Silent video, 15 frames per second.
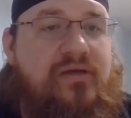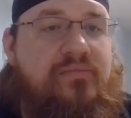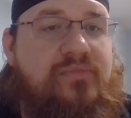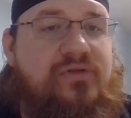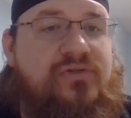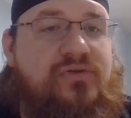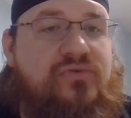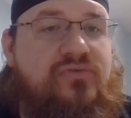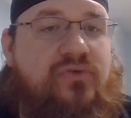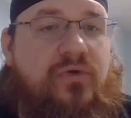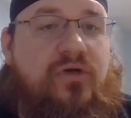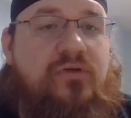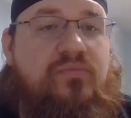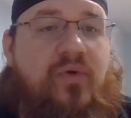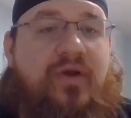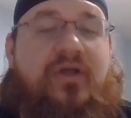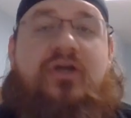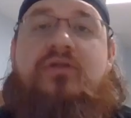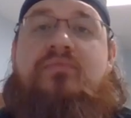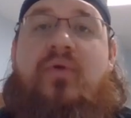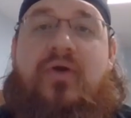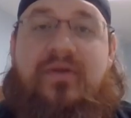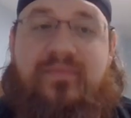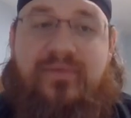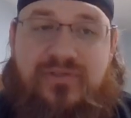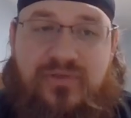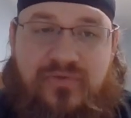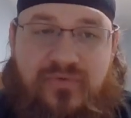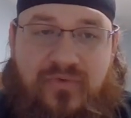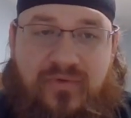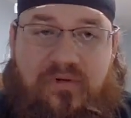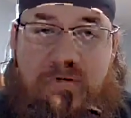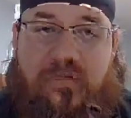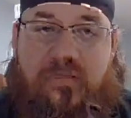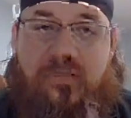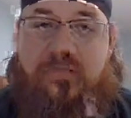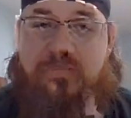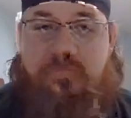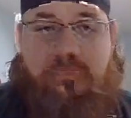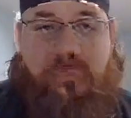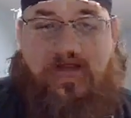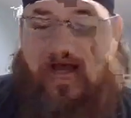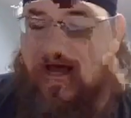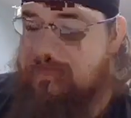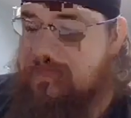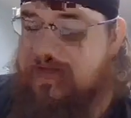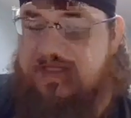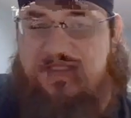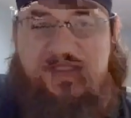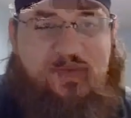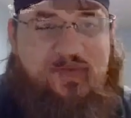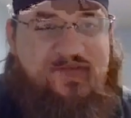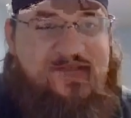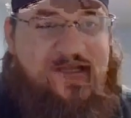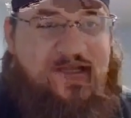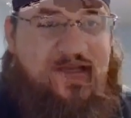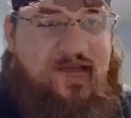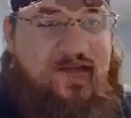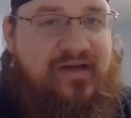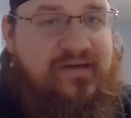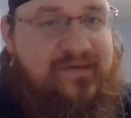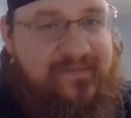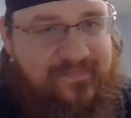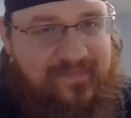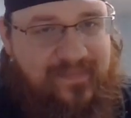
Mr. Cruel, good morning. Good morning, Mr. Cruel. It's been a hot minute since we've seen you in here.